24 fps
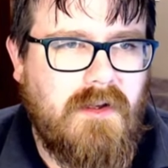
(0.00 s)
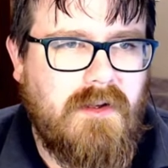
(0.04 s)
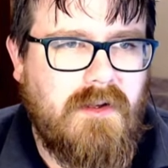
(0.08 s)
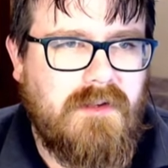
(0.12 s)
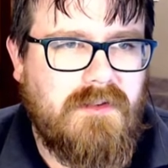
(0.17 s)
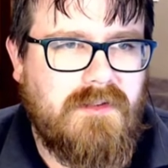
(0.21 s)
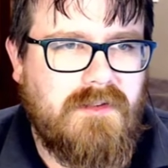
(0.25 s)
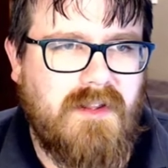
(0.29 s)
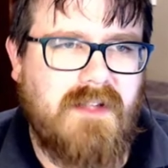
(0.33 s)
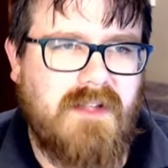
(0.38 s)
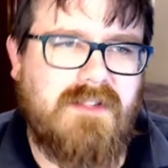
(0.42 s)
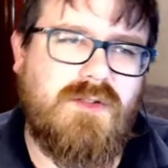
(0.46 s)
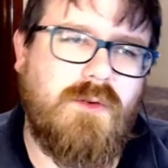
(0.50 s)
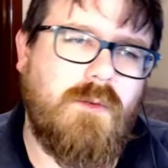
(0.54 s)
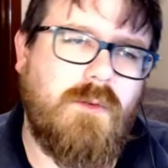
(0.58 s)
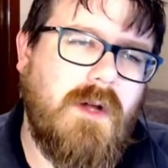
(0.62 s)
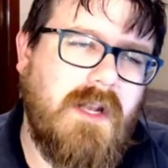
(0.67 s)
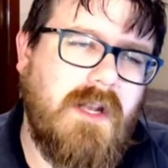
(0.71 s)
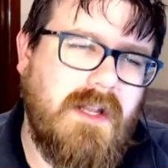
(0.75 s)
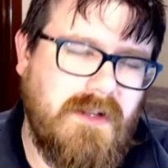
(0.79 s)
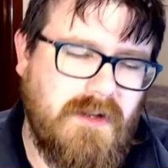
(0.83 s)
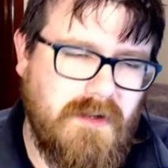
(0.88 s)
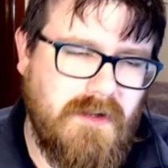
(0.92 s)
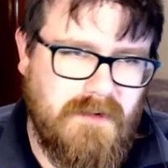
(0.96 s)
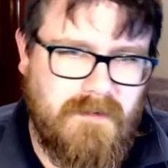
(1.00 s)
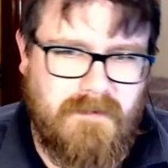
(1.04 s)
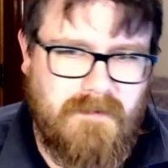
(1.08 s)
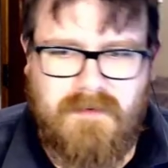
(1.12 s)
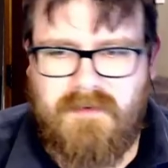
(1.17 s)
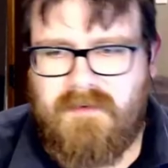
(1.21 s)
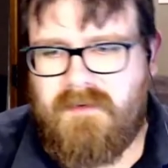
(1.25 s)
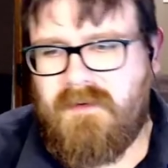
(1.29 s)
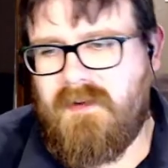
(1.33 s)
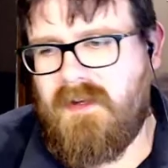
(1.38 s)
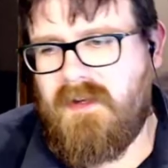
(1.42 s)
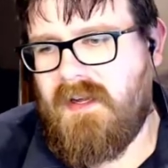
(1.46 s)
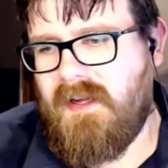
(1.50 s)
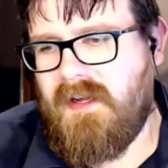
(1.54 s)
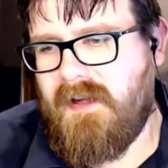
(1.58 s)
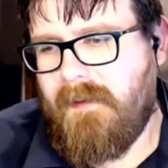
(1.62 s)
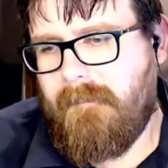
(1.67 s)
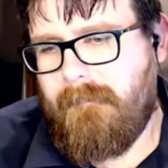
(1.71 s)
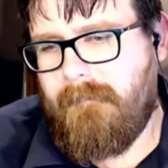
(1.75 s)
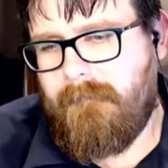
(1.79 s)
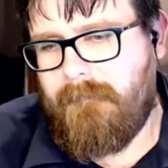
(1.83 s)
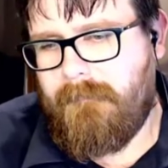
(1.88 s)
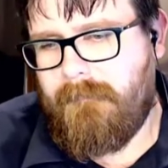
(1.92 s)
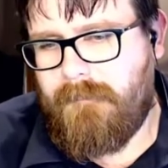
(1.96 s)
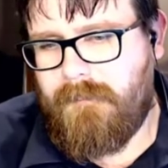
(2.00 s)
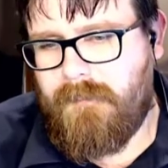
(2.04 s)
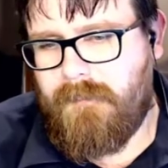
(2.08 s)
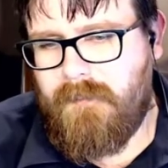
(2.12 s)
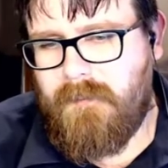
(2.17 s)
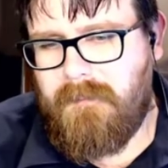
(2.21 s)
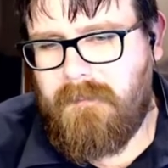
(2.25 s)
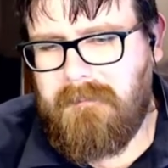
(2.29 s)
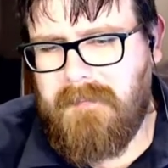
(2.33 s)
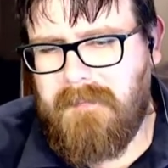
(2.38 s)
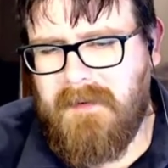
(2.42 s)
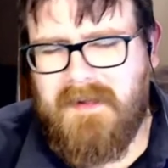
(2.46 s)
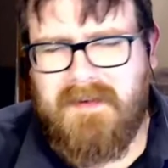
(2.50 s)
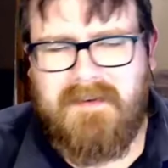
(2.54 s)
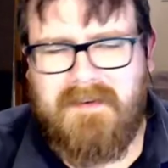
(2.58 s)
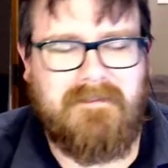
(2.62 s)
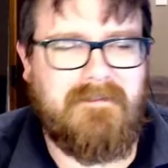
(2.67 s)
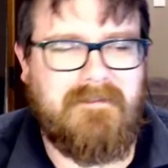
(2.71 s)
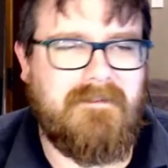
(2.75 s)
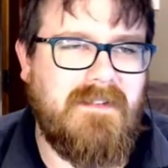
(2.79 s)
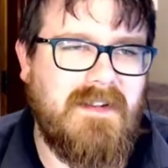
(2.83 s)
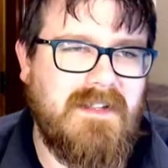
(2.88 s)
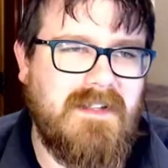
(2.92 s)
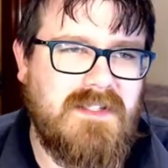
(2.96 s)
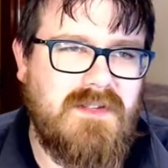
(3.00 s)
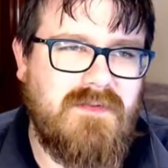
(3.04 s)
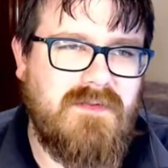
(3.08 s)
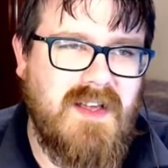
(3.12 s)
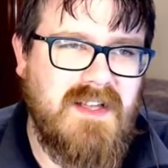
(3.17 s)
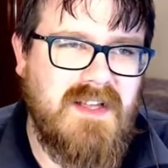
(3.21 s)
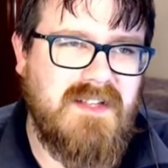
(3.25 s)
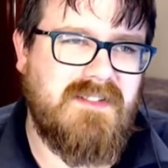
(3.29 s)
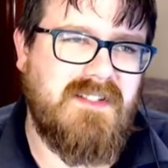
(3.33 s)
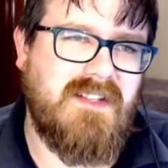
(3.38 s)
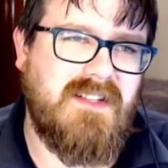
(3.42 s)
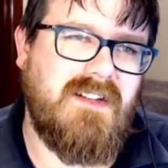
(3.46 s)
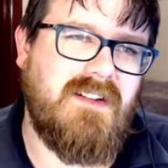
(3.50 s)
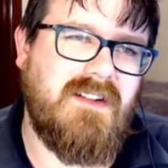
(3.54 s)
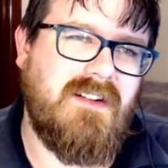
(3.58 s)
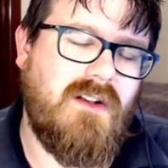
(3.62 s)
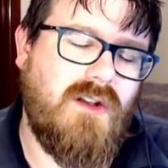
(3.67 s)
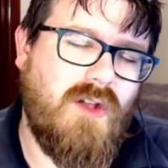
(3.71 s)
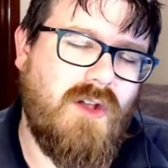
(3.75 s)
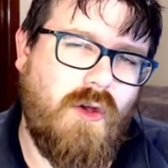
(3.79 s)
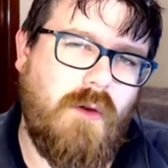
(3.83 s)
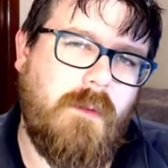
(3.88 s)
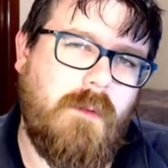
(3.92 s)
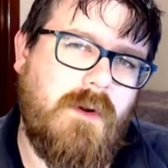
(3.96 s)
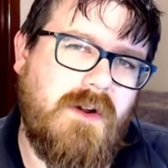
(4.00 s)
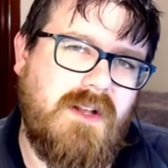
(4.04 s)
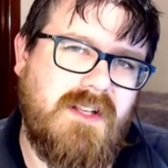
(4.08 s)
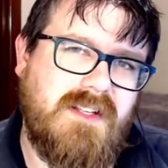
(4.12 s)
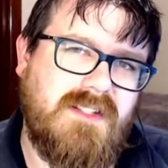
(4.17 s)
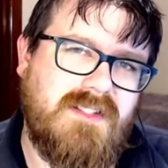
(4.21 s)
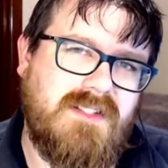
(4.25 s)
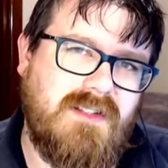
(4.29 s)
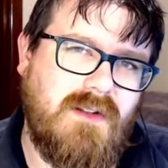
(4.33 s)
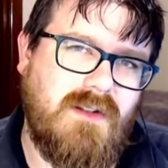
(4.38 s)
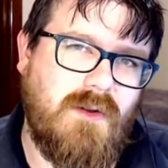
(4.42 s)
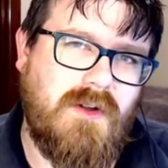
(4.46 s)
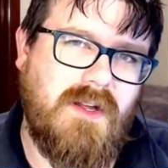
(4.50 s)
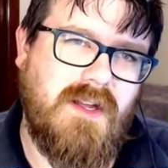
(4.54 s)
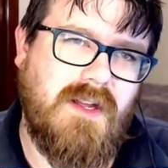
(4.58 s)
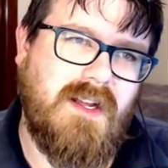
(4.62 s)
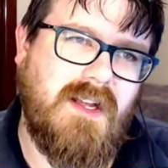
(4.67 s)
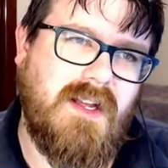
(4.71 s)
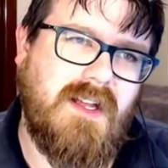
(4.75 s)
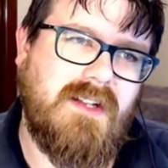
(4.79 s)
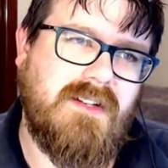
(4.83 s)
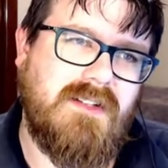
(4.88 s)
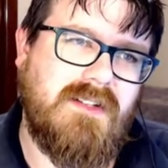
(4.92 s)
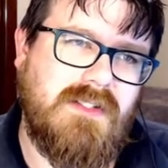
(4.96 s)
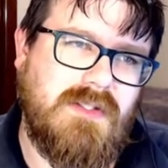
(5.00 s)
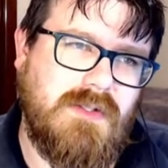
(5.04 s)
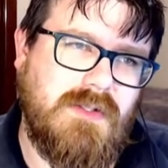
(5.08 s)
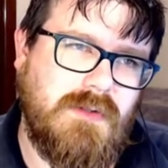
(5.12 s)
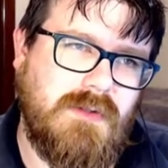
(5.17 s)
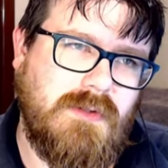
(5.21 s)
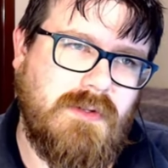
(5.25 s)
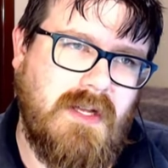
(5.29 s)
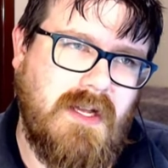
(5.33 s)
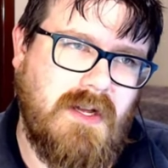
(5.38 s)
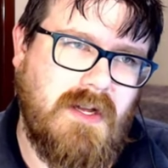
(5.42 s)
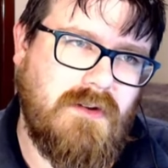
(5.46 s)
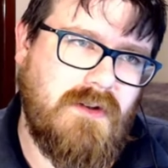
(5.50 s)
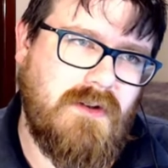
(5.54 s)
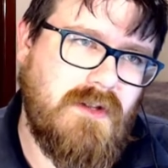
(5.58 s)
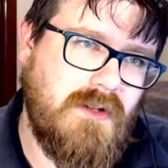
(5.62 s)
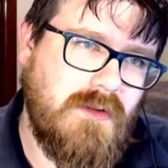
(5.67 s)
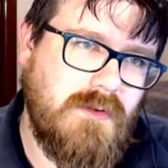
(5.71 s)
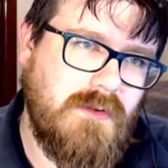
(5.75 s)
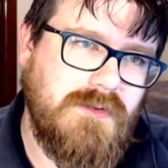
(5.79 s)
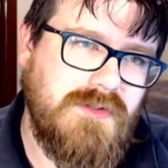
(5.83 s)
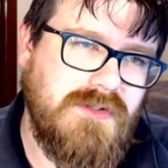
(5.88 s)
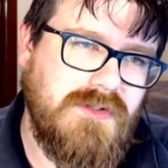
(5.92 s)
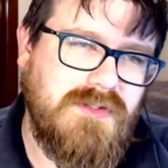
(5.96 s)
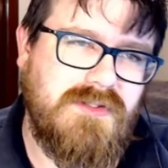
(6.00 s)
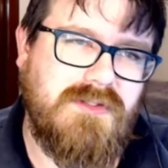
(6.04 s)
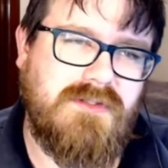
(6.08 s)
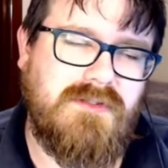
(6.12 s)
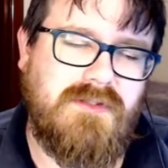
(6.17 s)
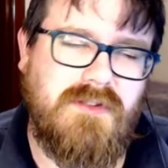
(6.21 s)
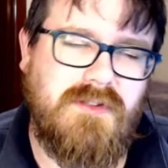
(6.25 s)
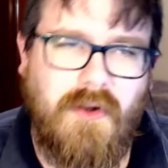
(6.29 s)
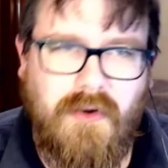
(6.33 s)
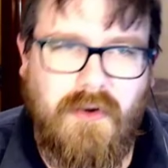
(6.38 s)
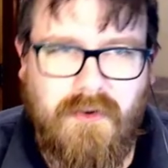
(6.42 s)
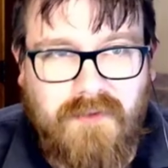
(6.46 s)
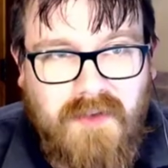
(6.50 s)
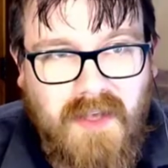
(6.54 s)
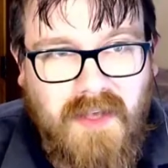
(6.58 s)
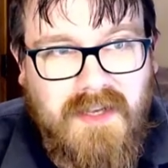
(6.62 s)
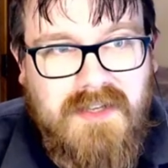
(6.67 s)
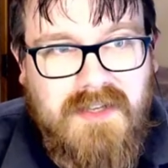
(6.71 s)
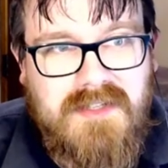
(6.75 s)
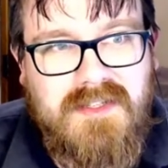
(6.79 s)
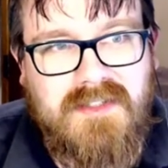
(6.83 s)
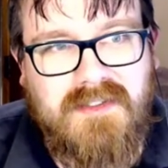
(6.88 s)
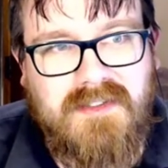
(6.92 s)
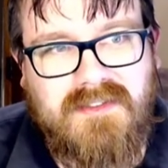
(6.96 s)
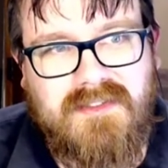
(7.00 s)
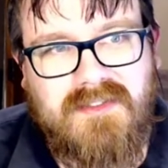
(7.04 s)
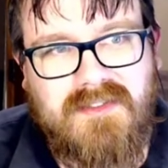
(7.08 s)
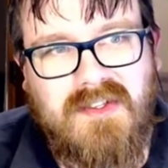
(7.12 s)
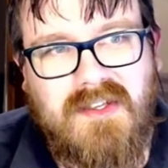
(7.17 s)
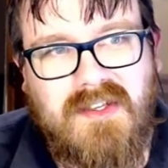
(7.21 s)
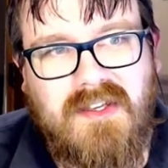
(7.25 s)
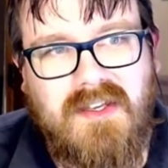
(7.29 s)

So that's all well and good, um, but let's face it, nobody's looking into how to use notifications